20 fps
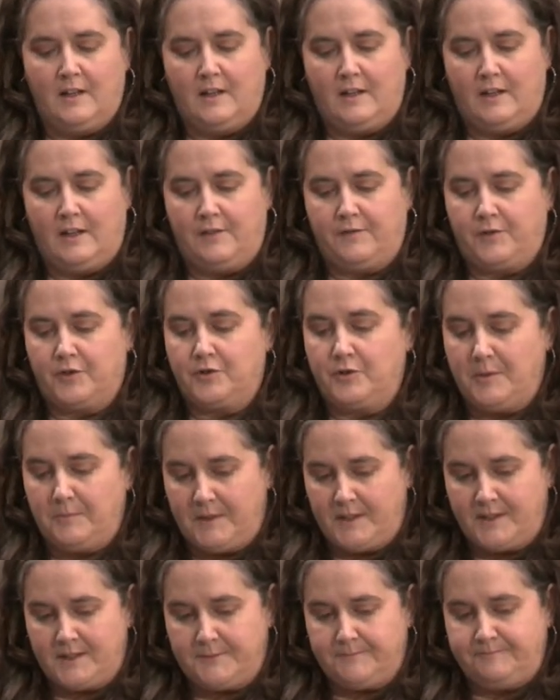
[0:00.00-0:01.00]

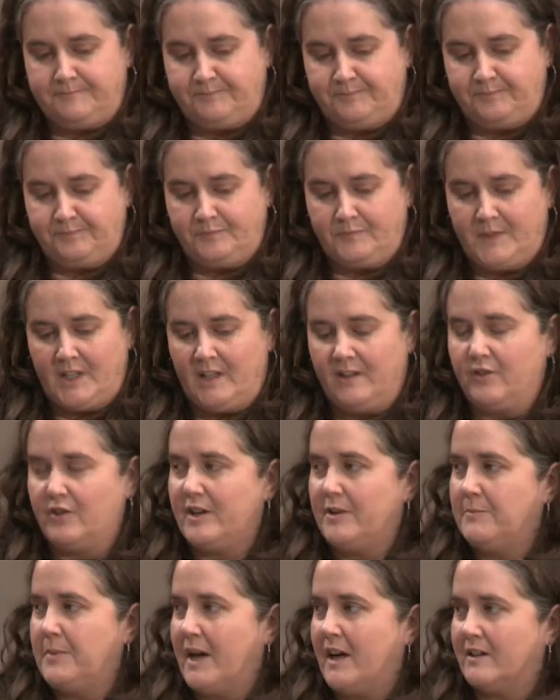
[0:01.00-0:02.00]
and
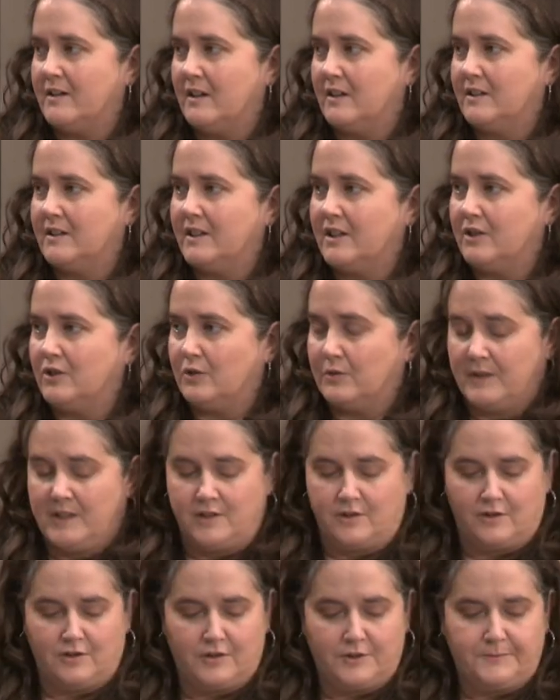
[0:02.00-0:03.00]
their impact on clinical
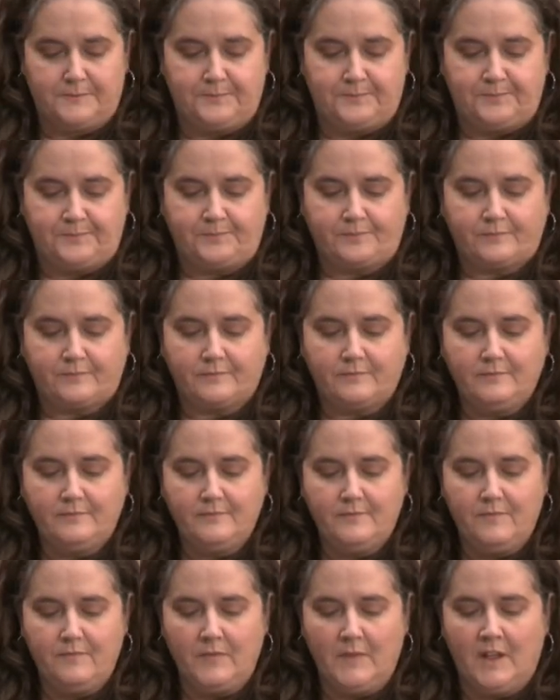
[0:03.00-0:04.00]
research.
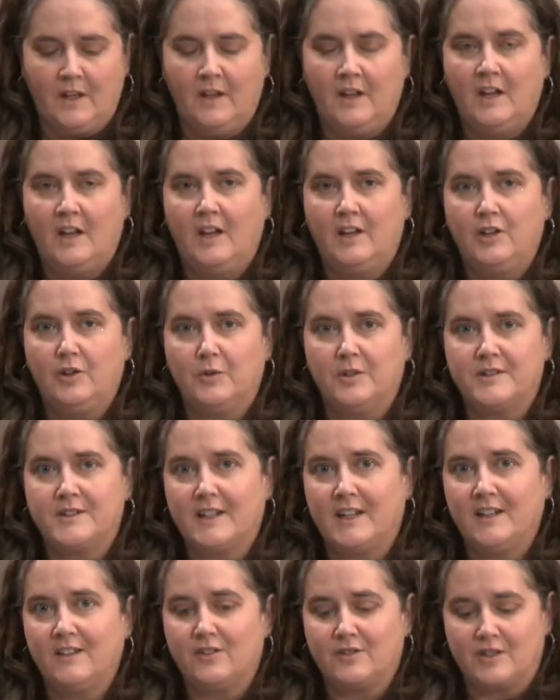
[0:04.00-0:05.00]
You will
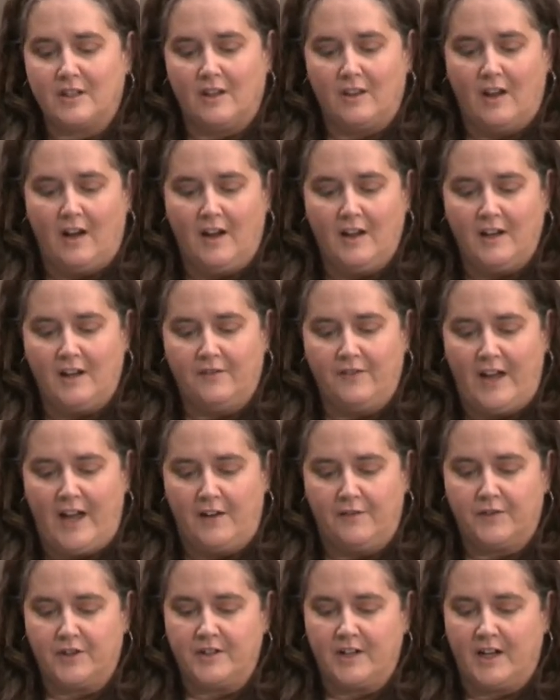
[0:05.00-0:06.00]
see there's a lot of
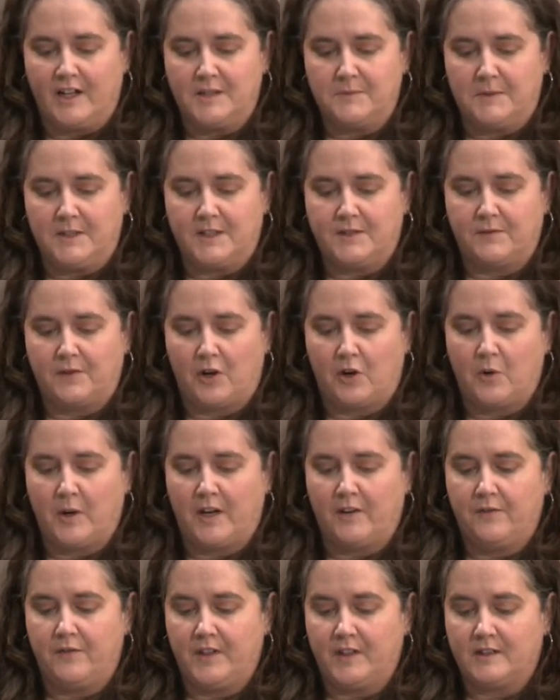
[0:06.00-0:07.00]
advertisements for
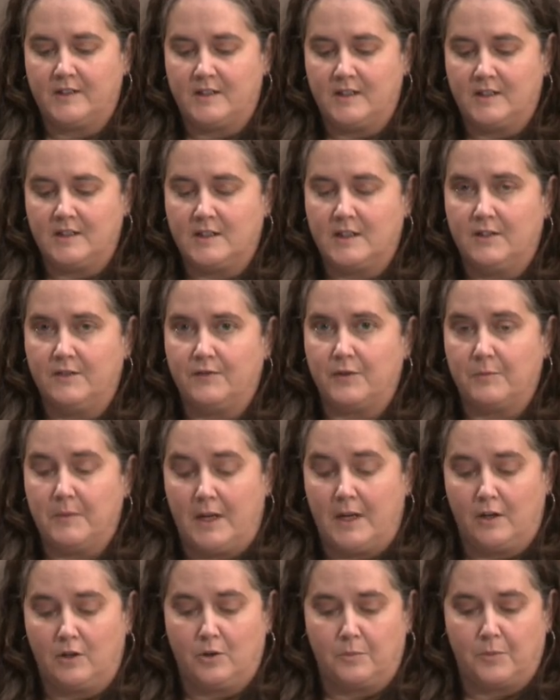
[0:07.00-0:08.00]
quick fixes for
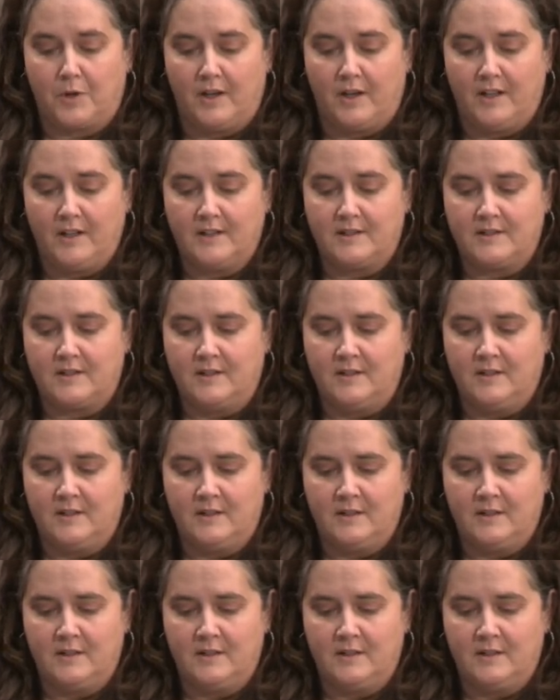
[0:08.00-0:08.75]
medical products,